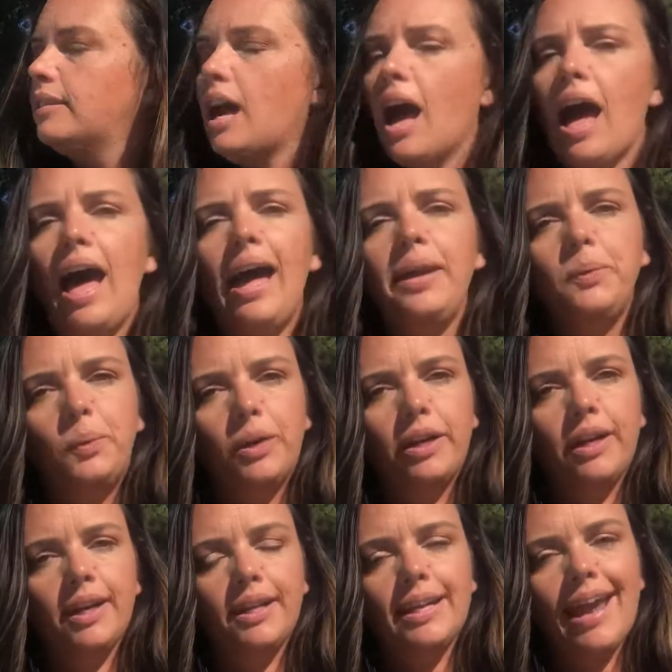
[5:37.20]
"I
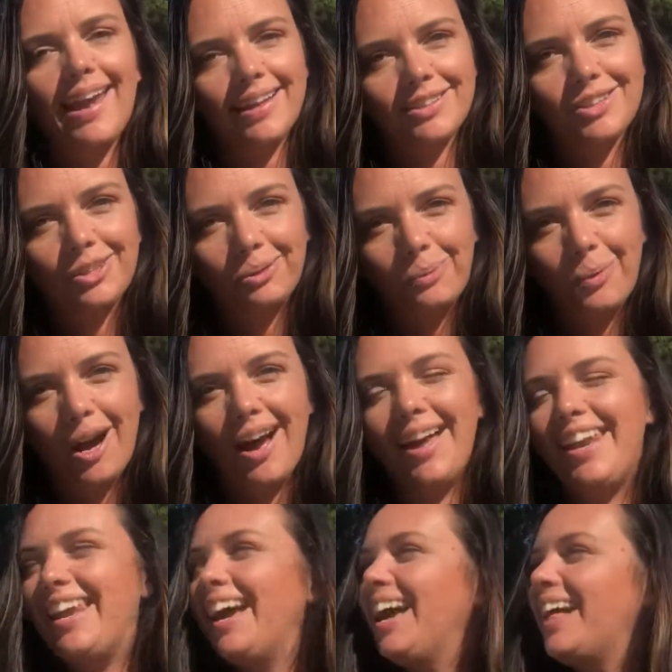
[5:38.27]
would," answered
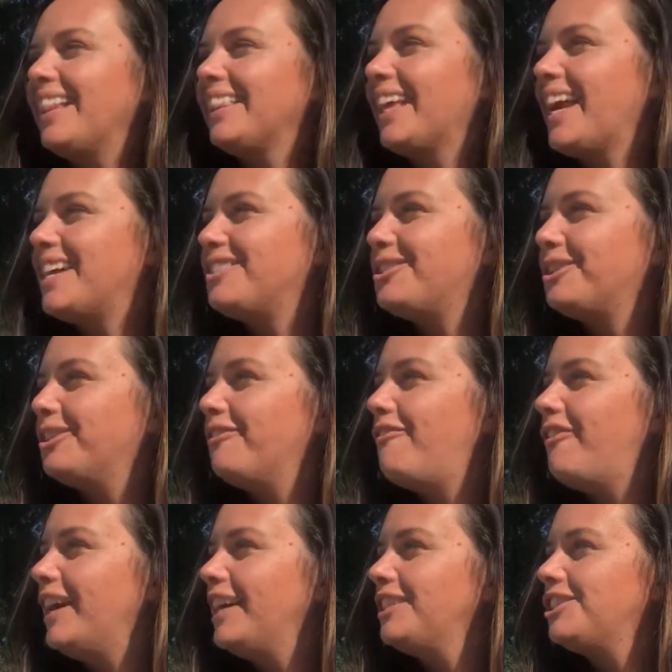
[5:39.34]
one
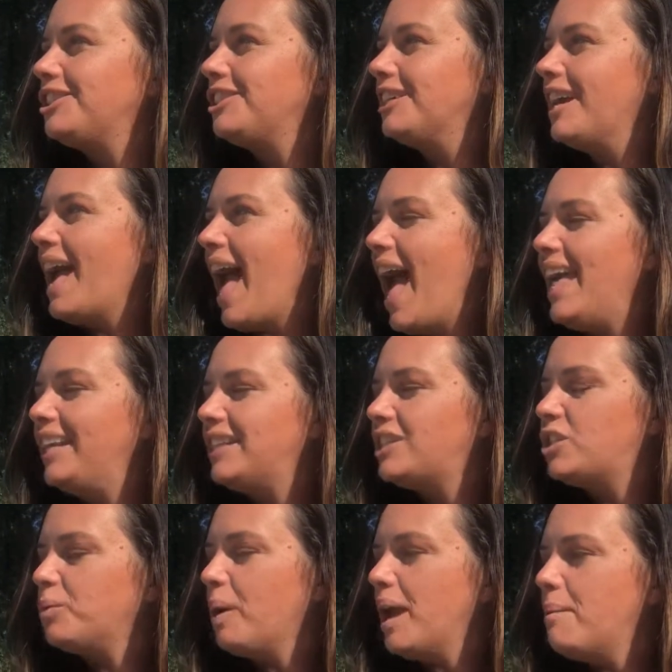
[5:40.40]
lanternfish, and it
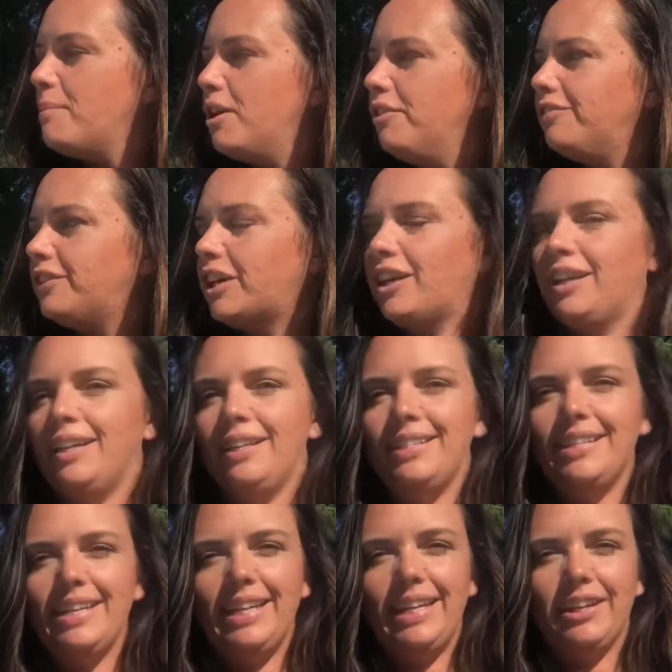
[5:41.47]
swam over
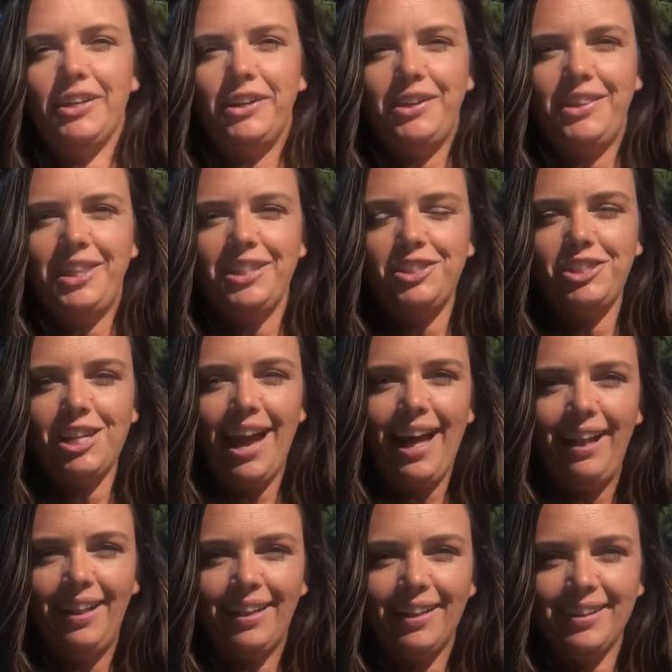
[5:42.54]
near the
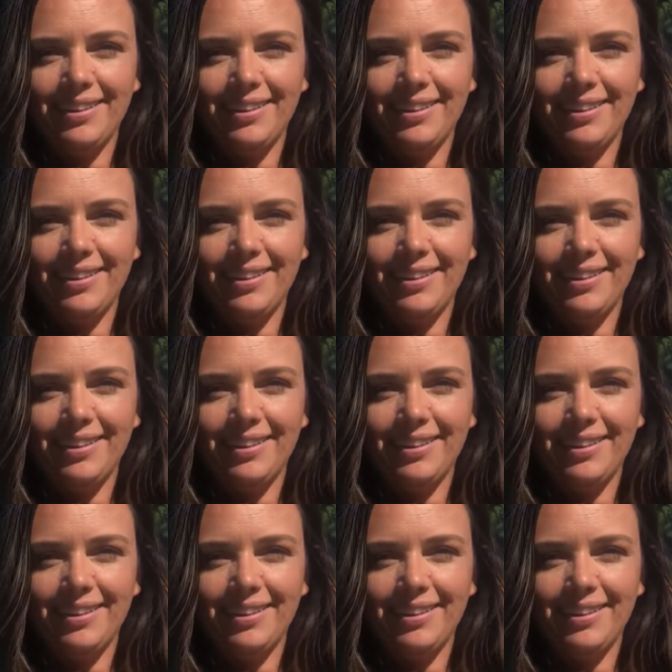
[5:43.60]
shell.